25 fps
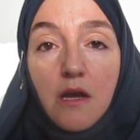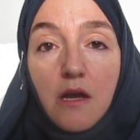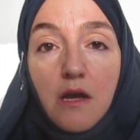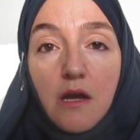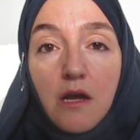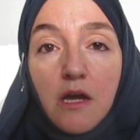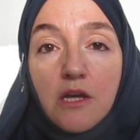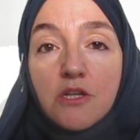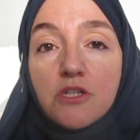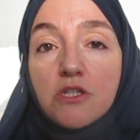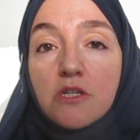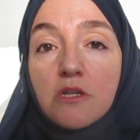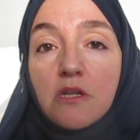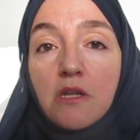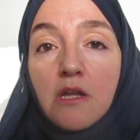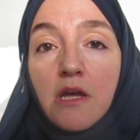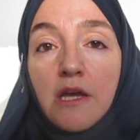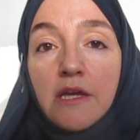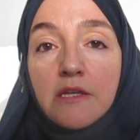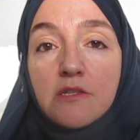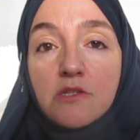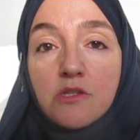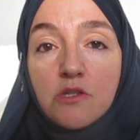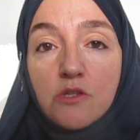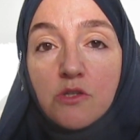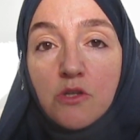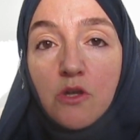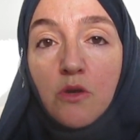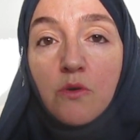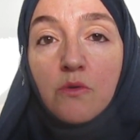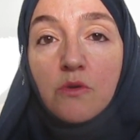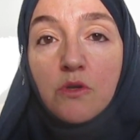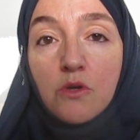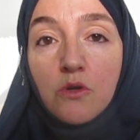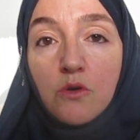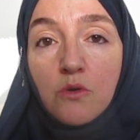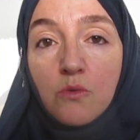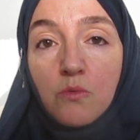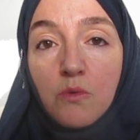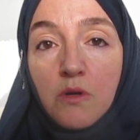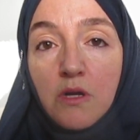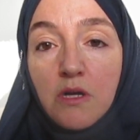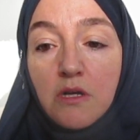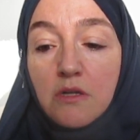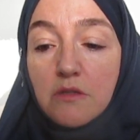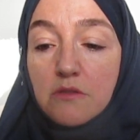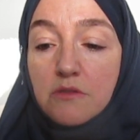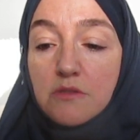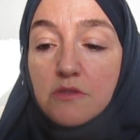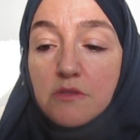"I should like to know your
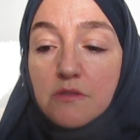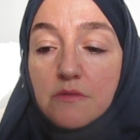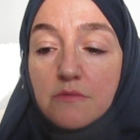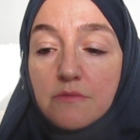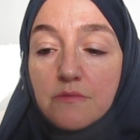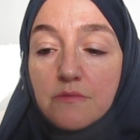world."